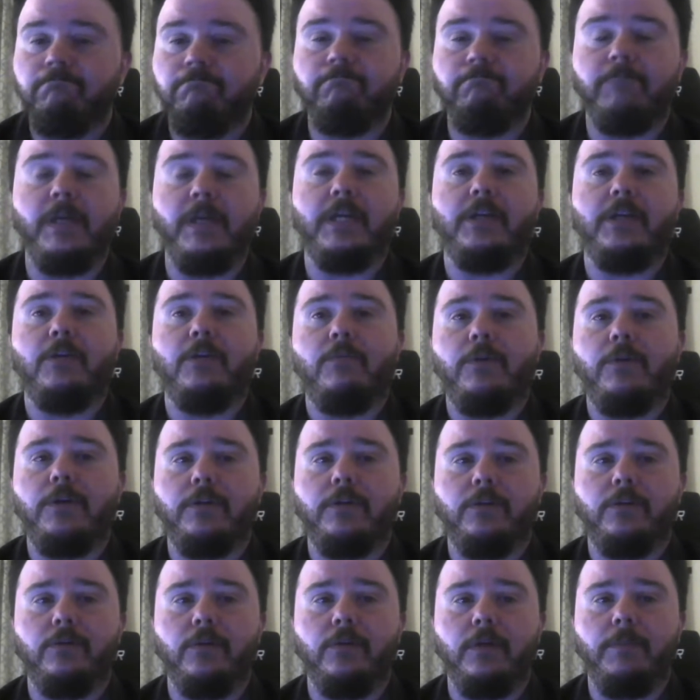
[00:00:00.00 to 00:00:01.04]
making it
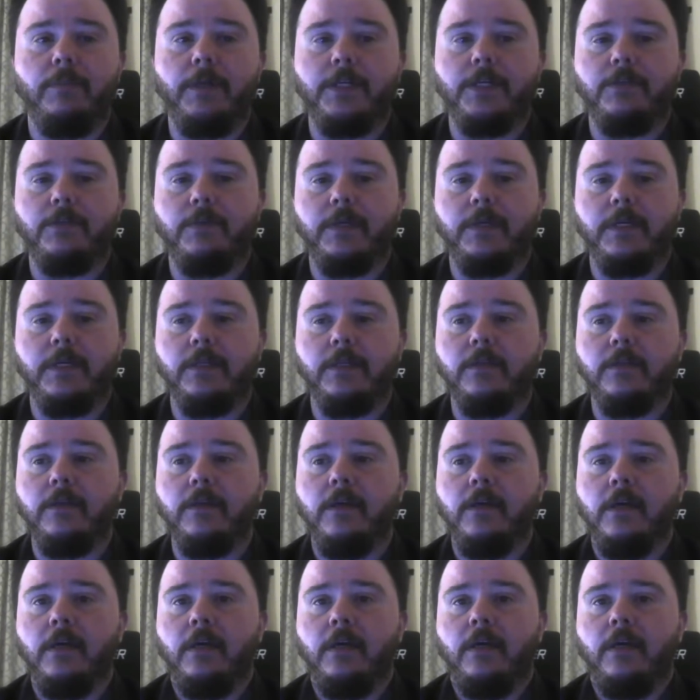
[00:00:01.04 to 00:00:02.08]
work, doing the best we can,
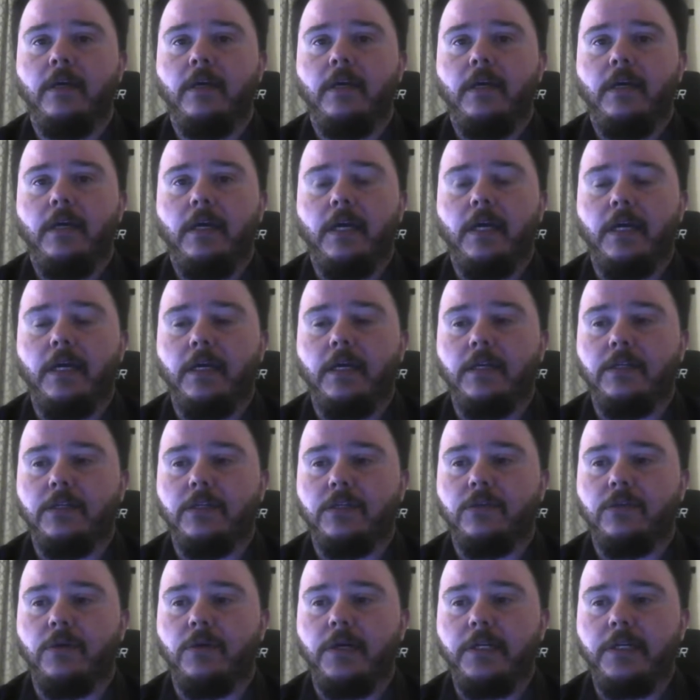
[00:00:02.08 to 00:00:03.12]
and
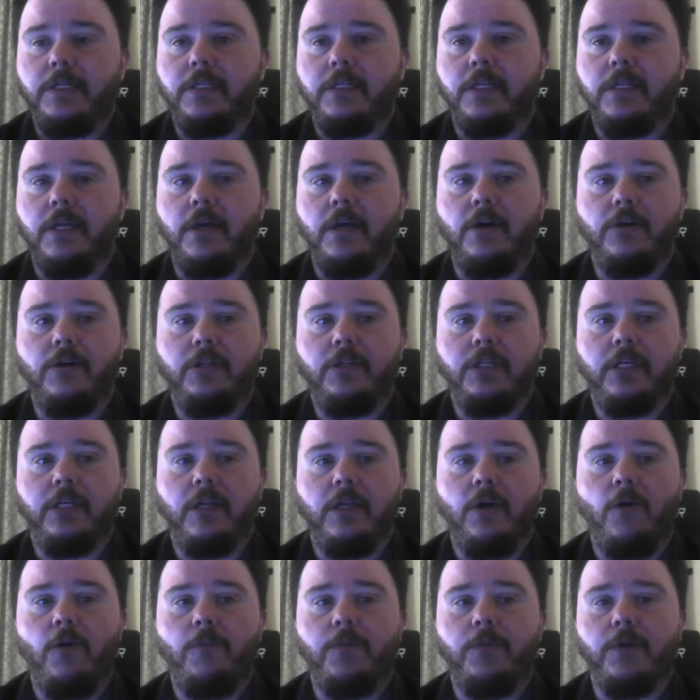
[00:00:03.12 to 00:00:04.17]
just trying to stay healthy. And
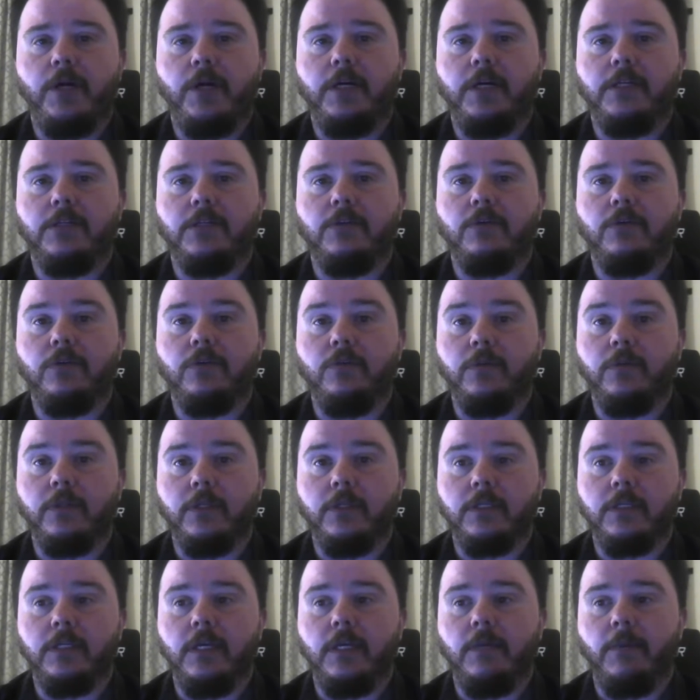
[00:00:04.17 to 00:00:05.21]
I hope you guys are doing the
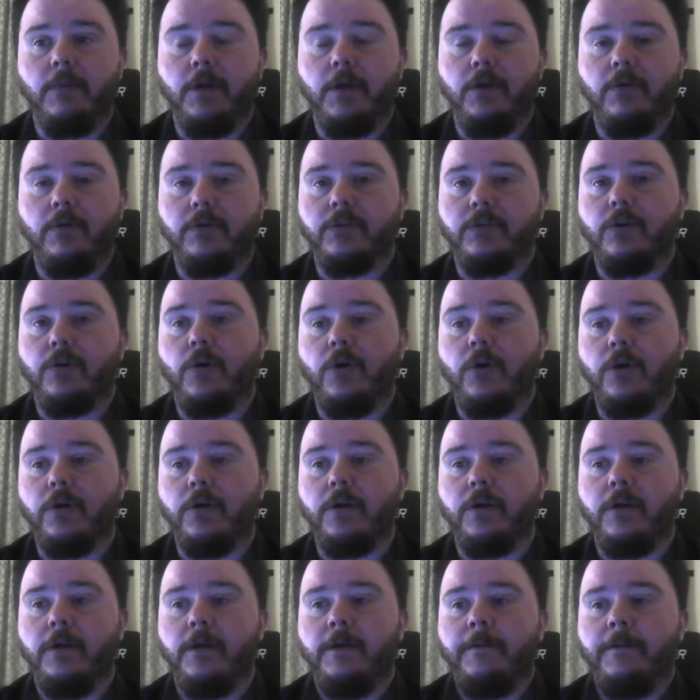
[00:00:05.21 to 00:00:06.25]
same. I know it's
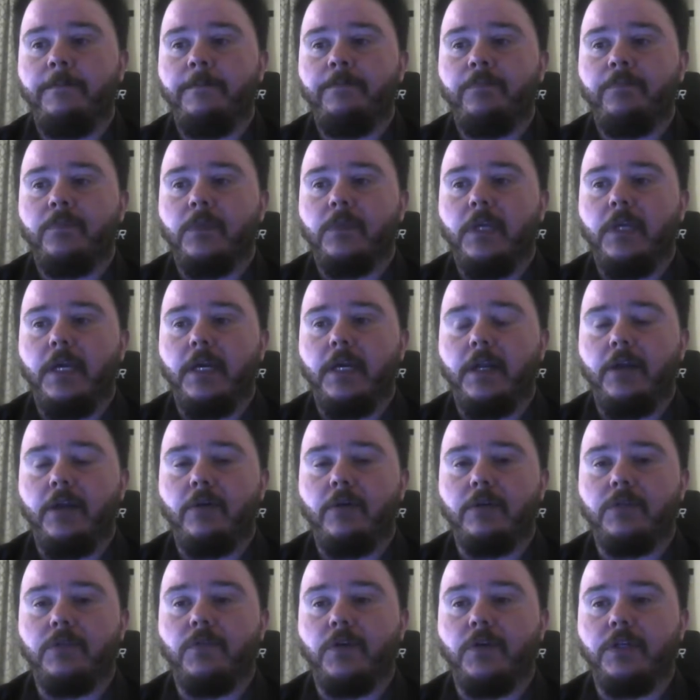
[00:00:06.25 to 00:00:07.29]
hard, and I know
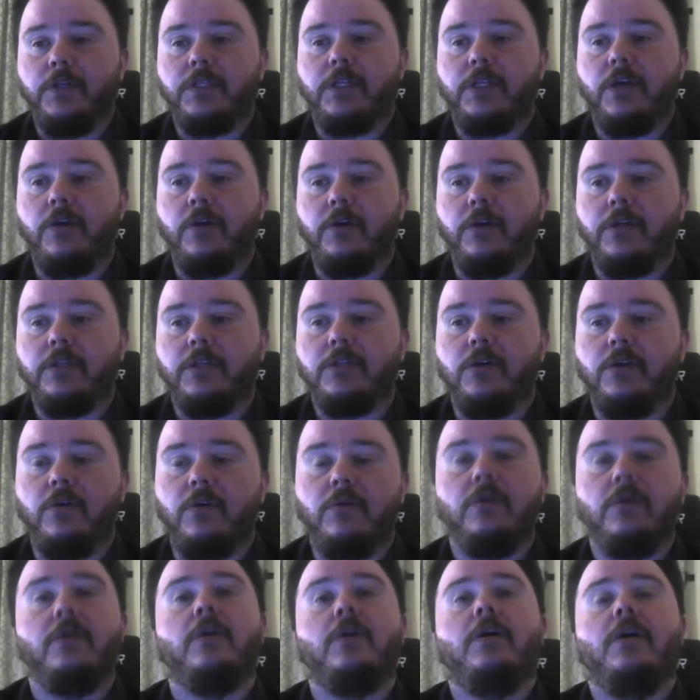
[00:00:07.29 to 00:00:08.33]
it's very scary. So
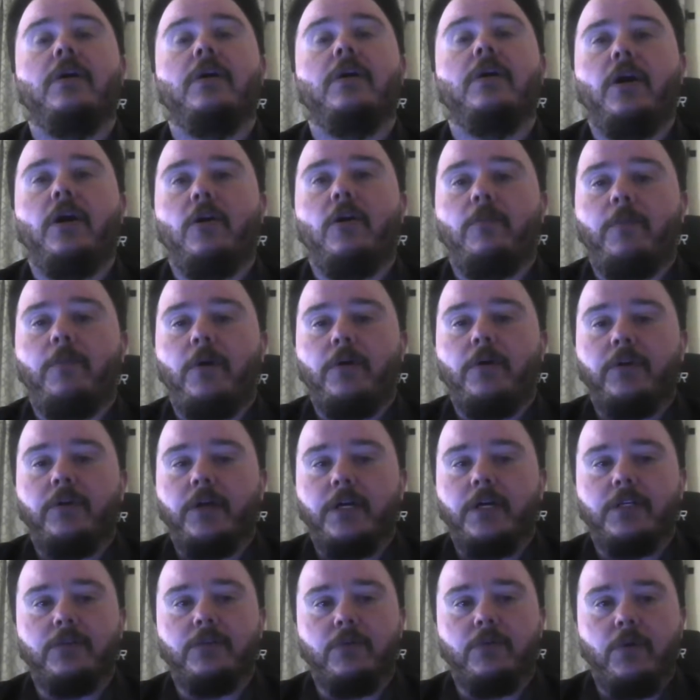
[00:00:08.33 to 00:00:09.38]
I hope all you
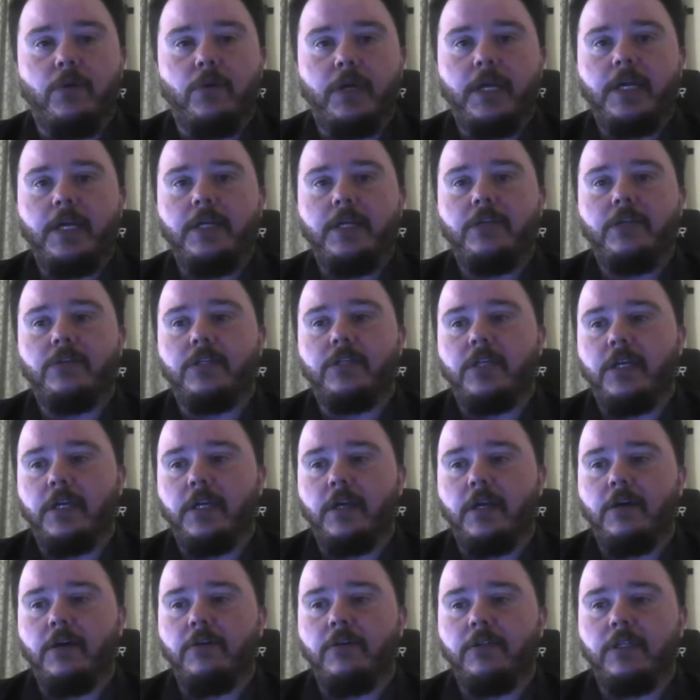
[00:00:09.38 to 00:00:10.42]
guys are okay. You're staying
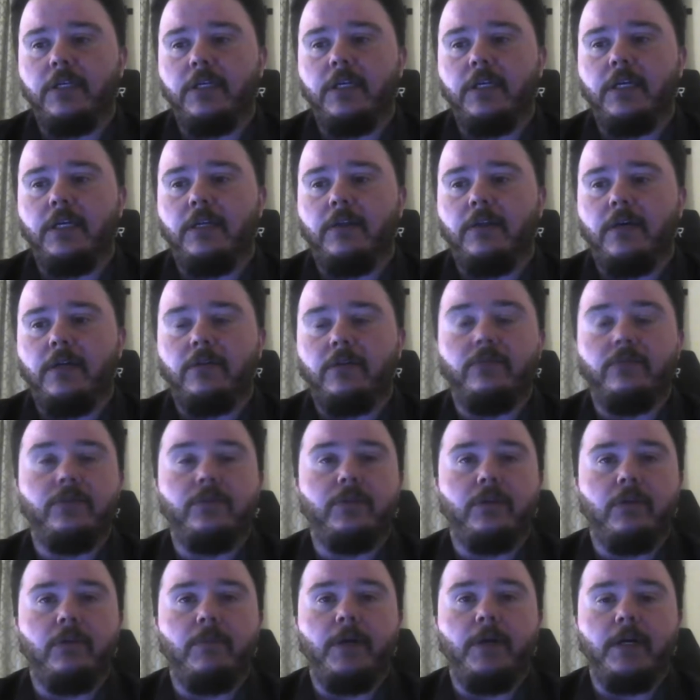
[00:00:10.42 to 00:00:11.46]
healthy and not
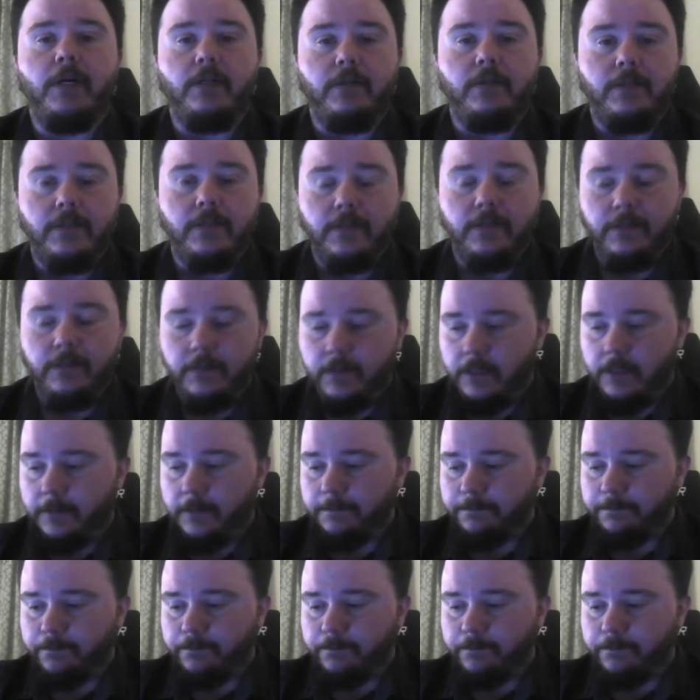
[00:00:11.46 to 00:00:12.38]
losing your minds. So,